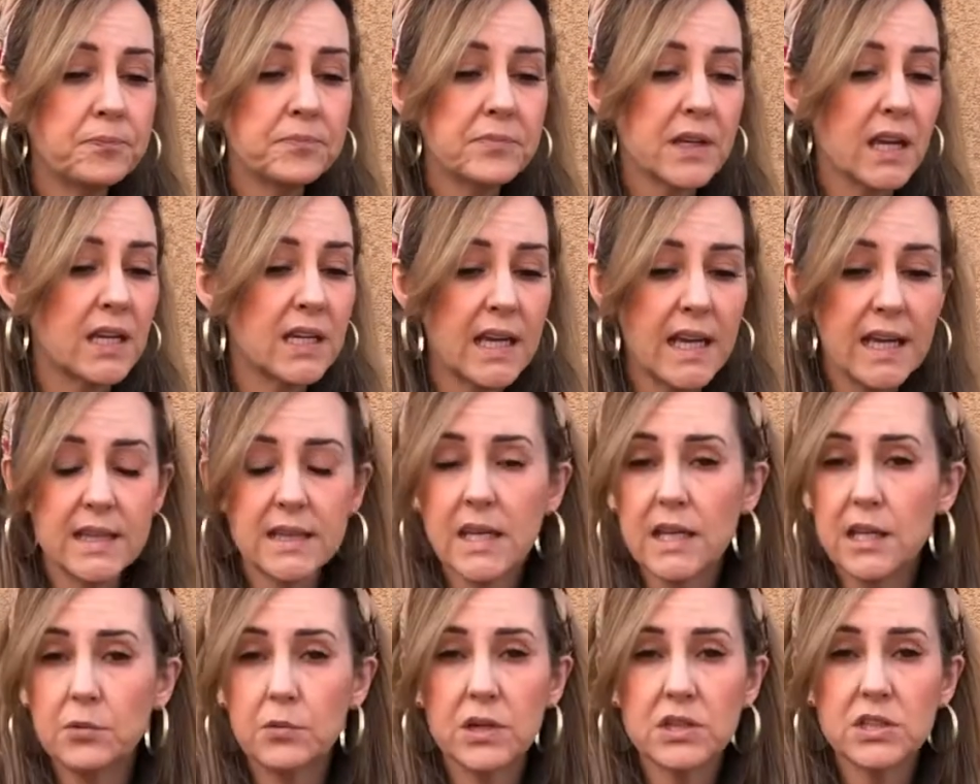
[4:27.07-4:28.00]
again, they
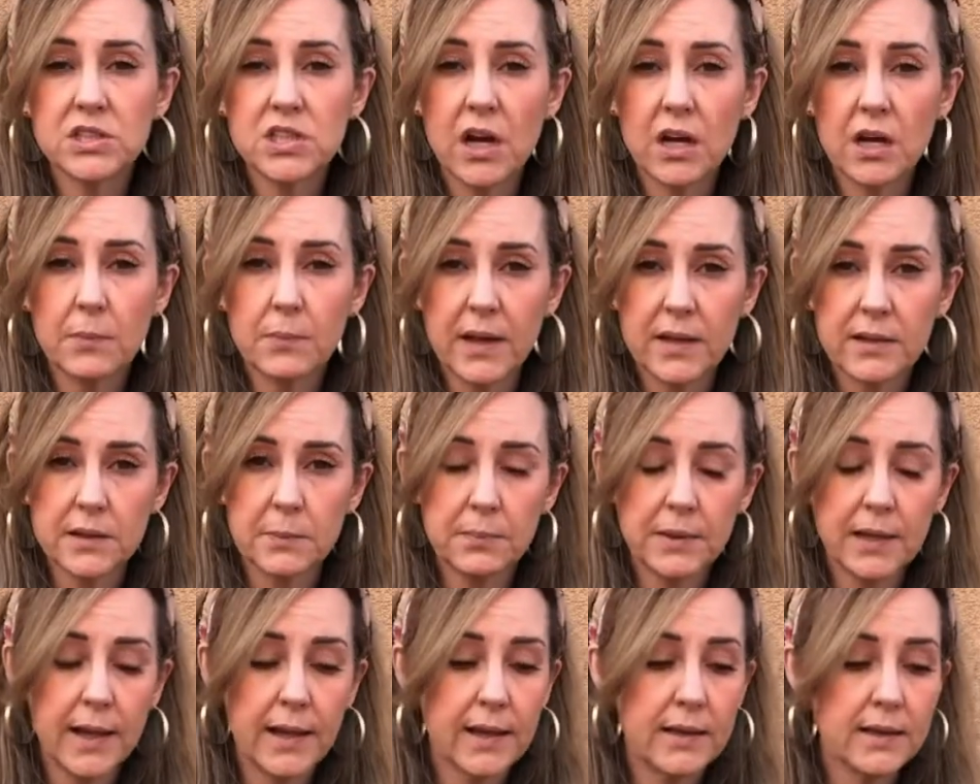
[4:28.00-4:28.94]
didn't want to talk about the
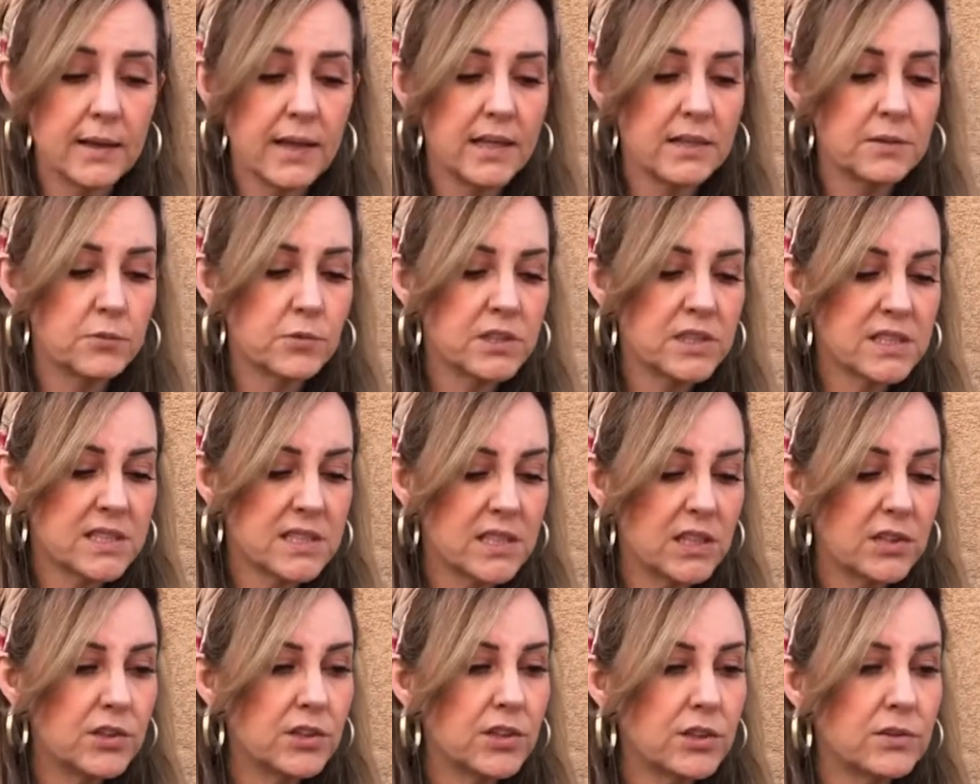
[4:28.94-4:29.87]
plant. They would
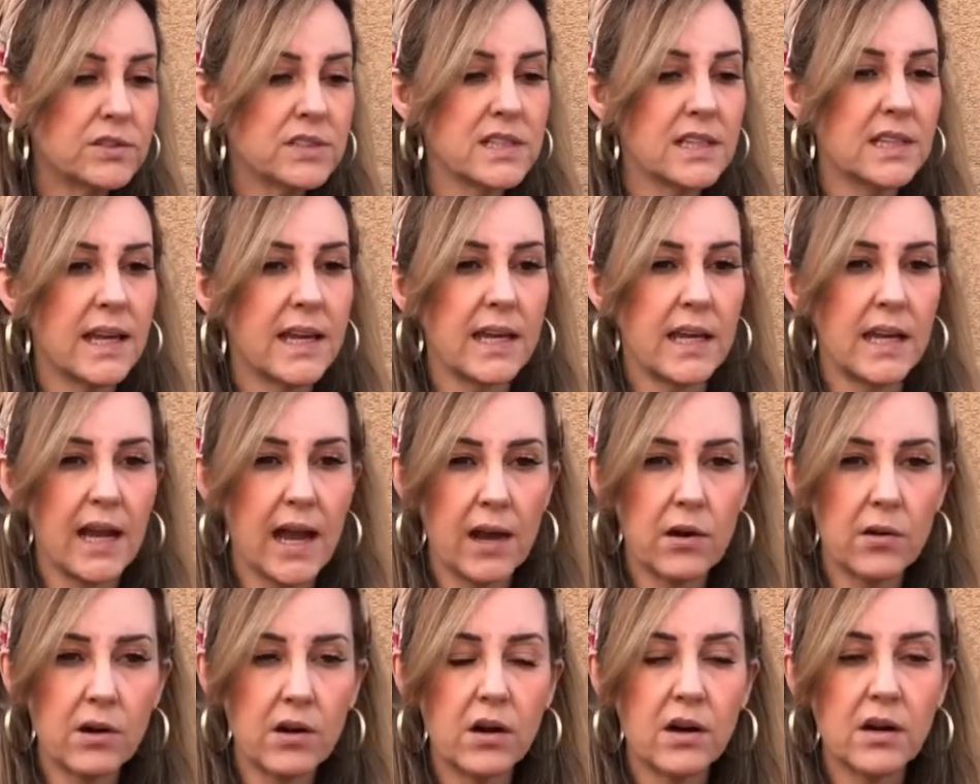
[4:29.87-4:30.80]
still use it like in
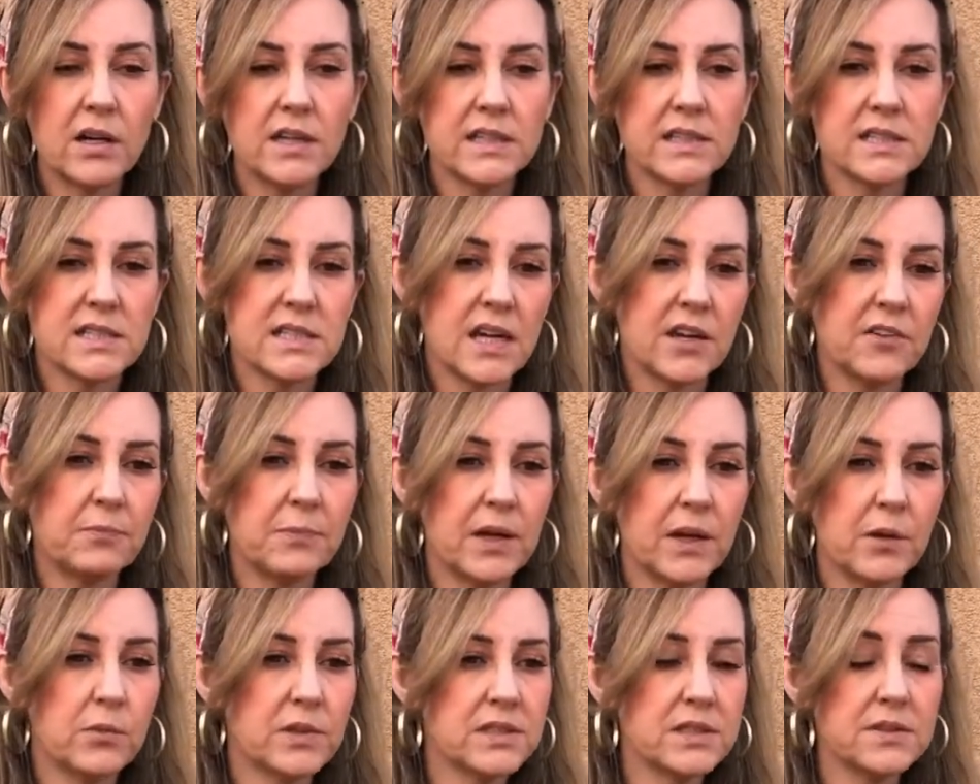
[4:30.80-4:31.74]
alcohol and stuff, but
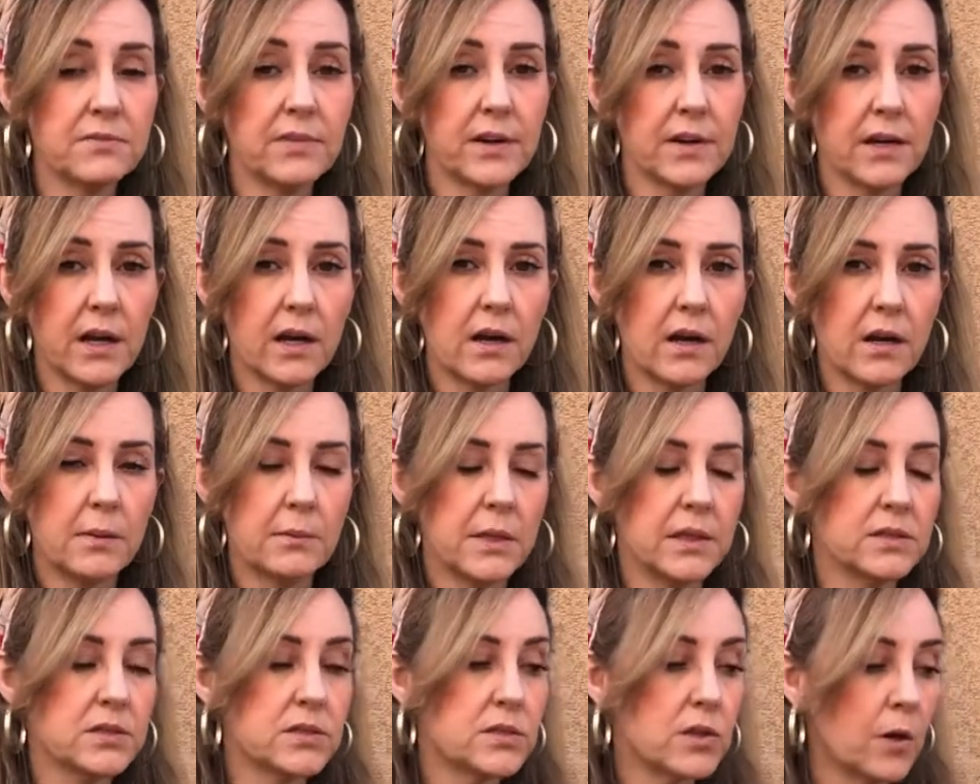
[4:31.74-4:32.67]
it wasn't very
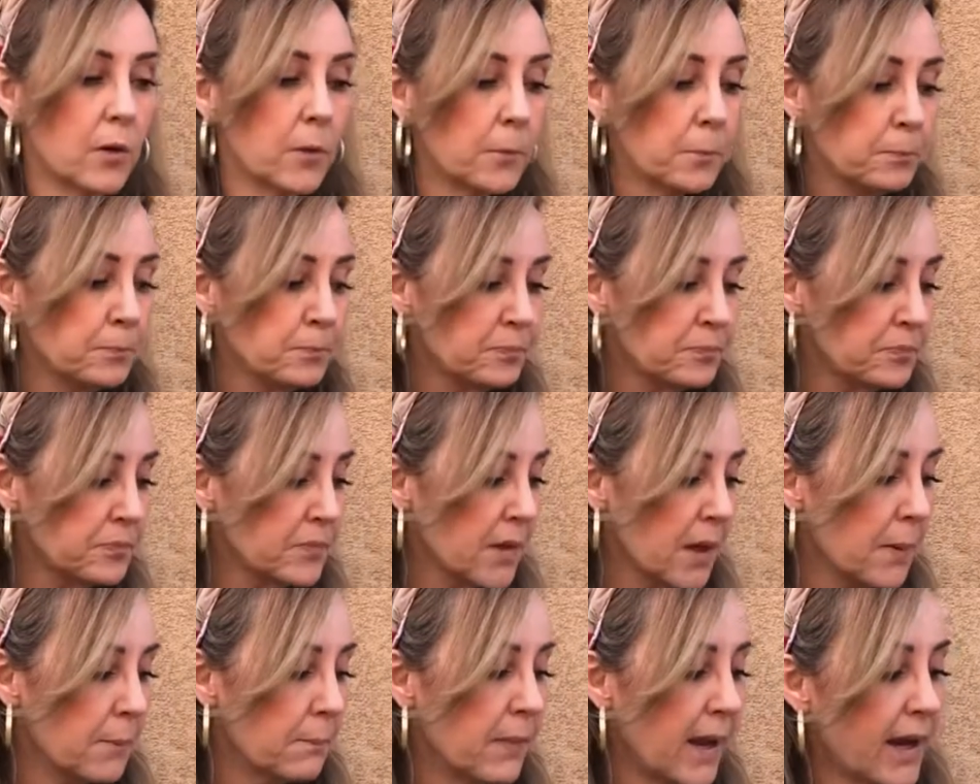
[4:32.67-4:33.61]
common. So
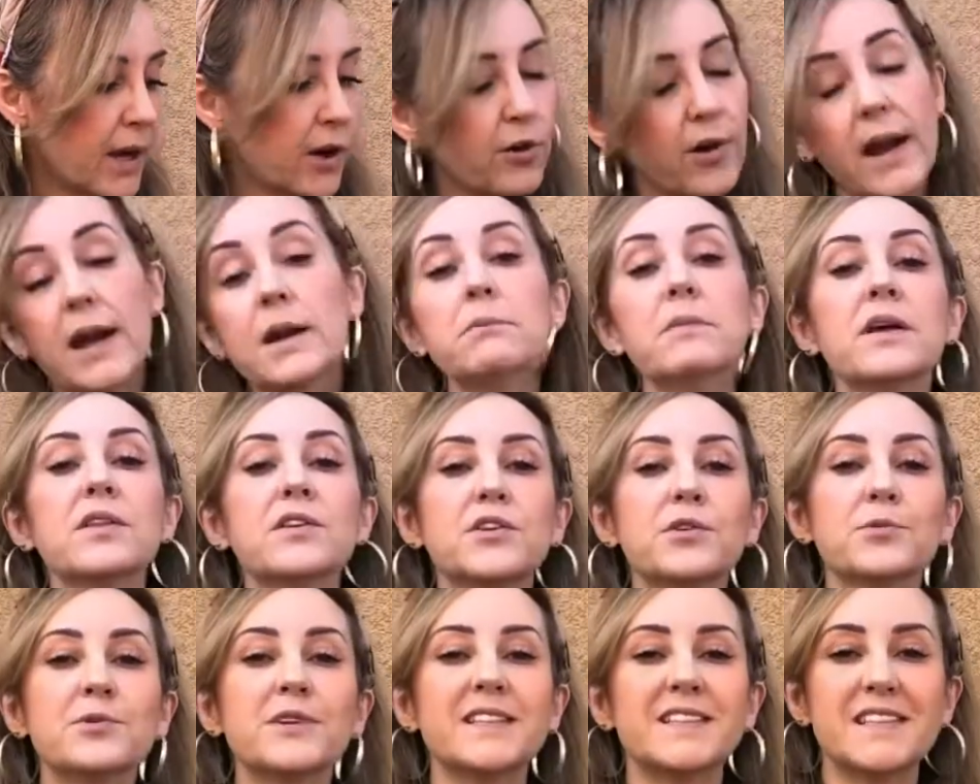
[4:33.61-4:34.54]
my grandmother
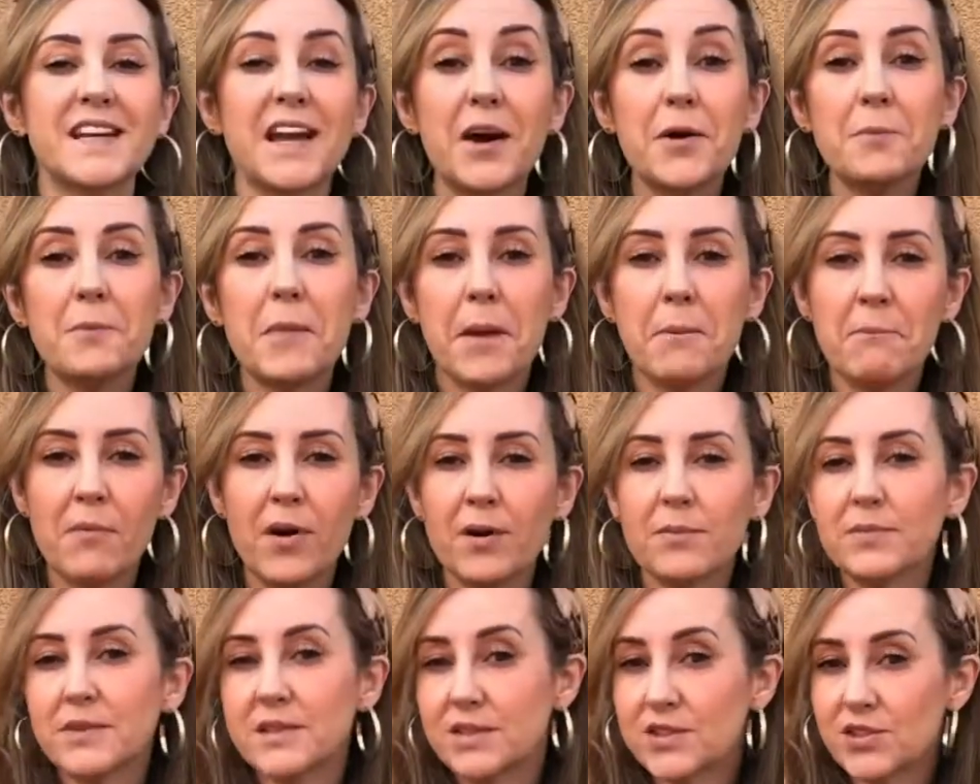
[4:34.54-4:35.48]
would tell my mom
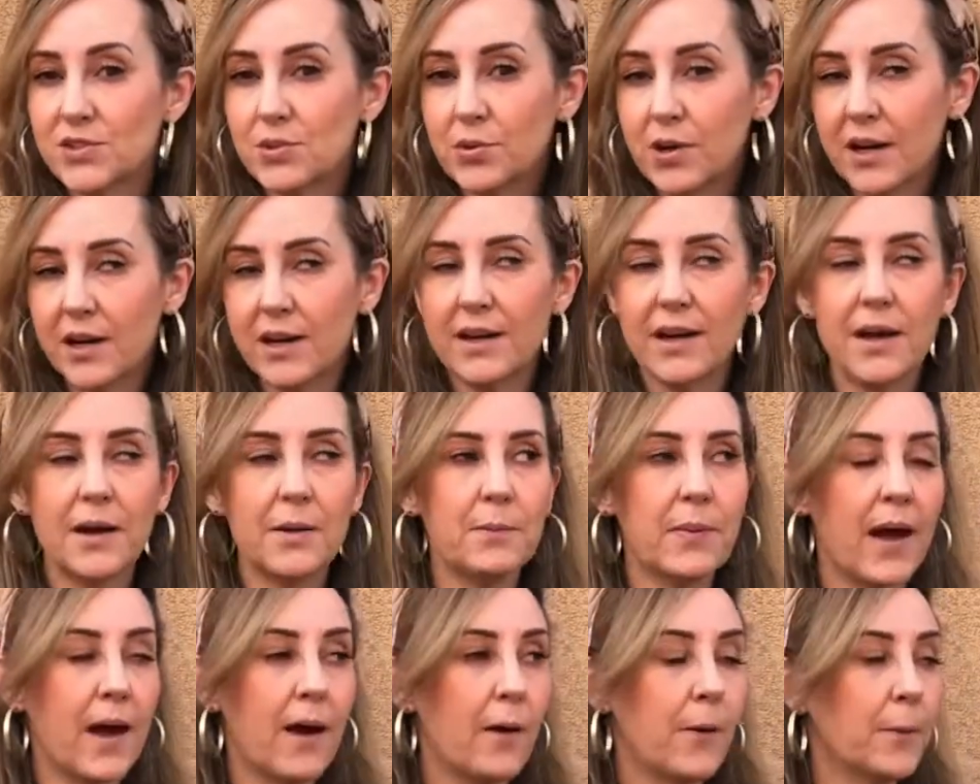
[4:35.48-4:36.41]
the story
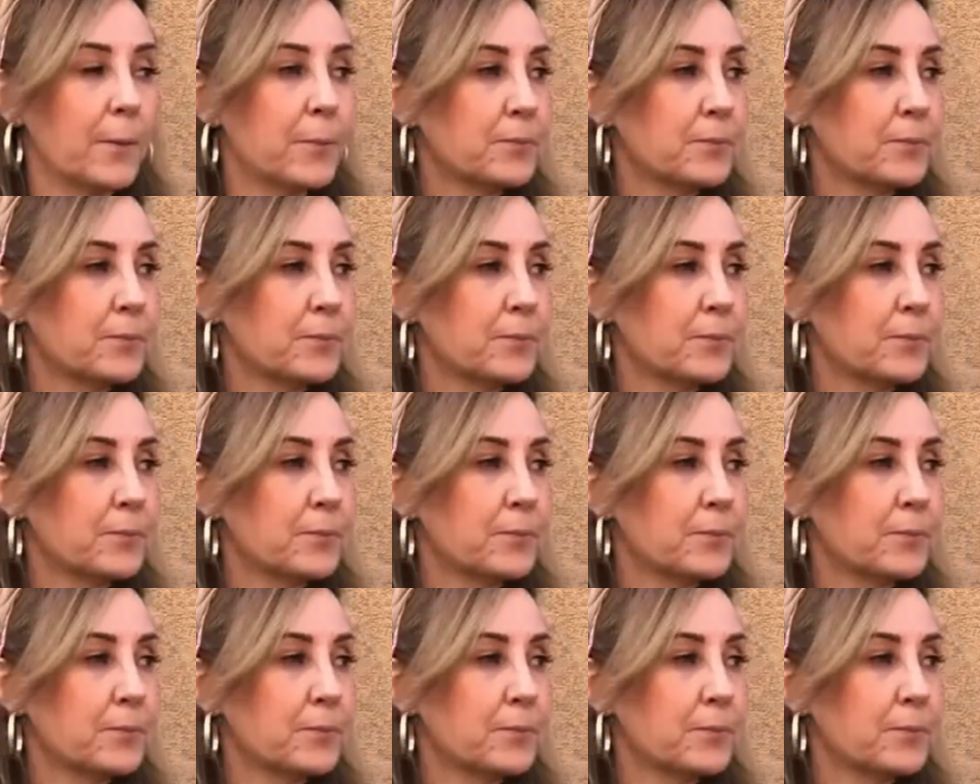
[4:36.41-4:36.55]
about